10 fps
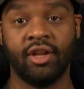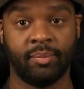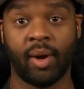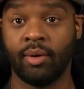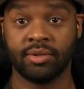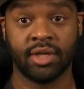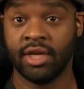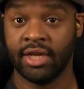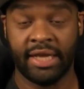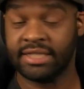in the post,
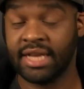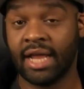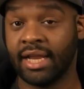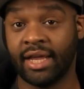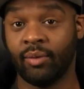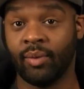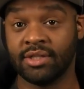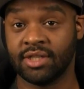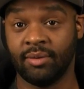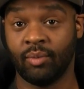it's not like it
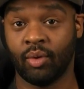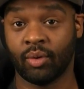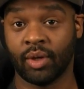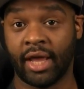was anymore.